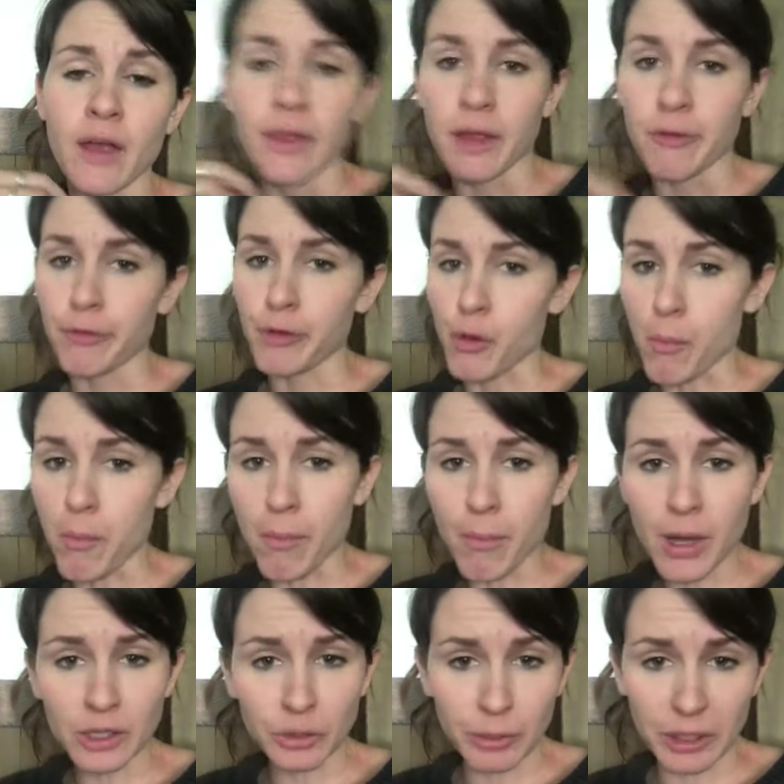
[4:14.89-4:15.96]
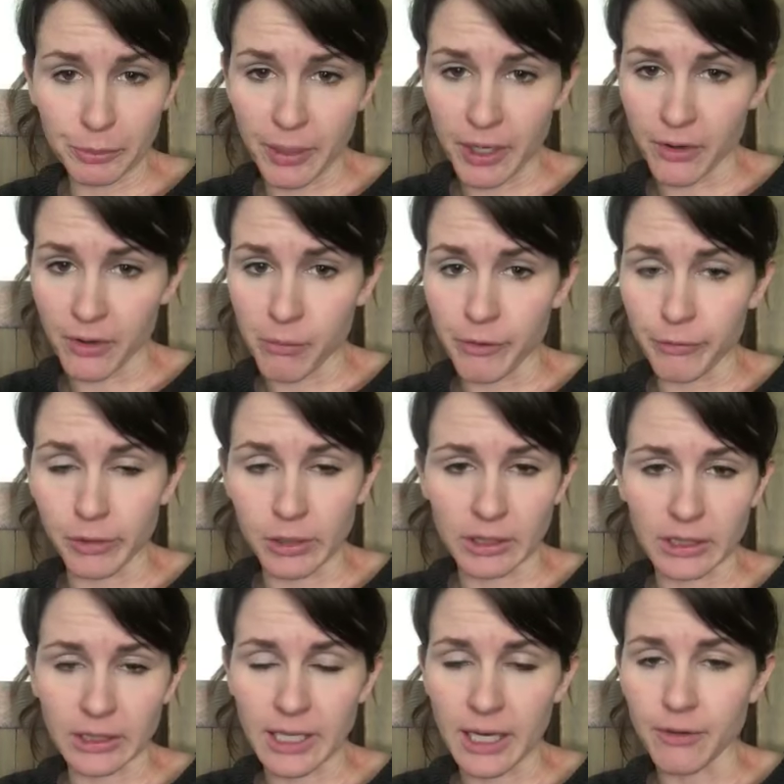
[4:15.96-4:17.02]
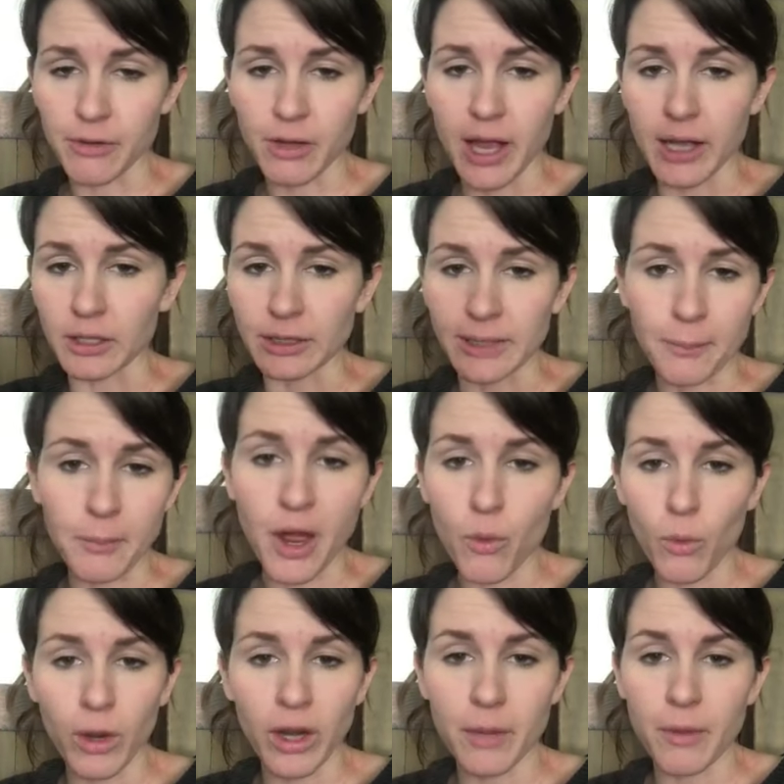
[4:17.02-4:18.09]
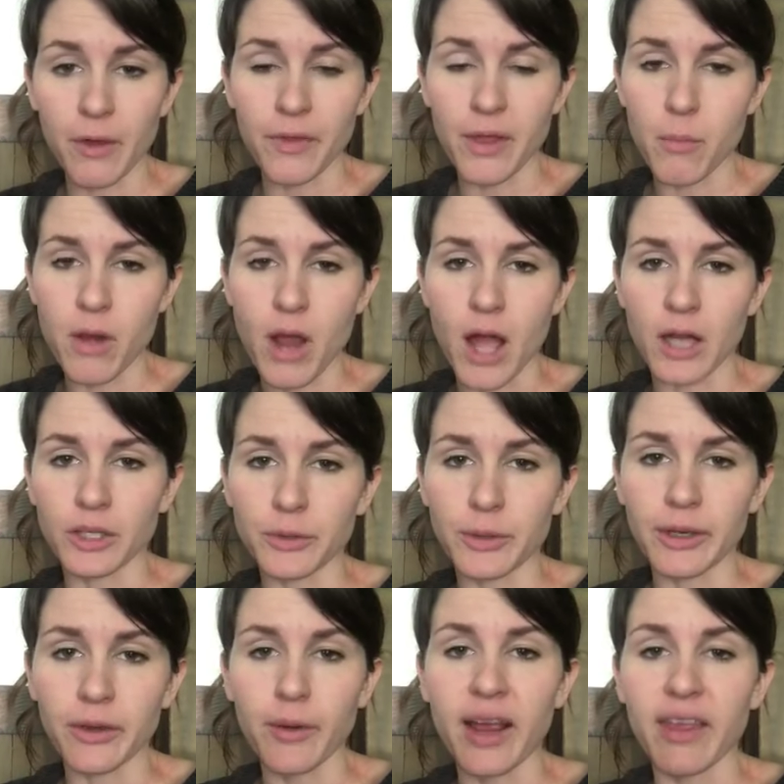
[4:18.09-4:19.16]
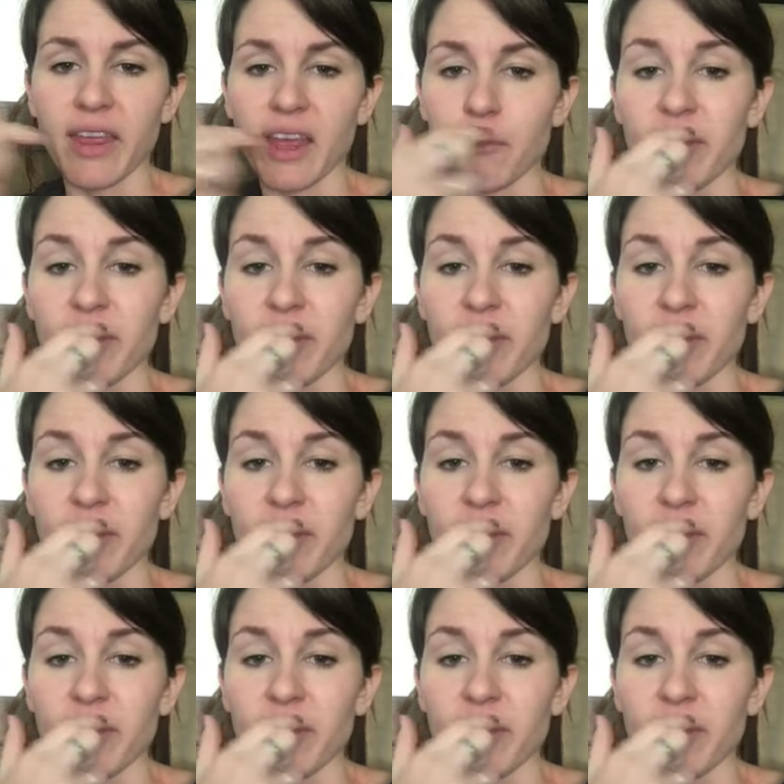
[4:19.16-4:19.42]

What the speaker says: They feel much, much better than my first set of aligners. I'm not worried about them not doing the right thing.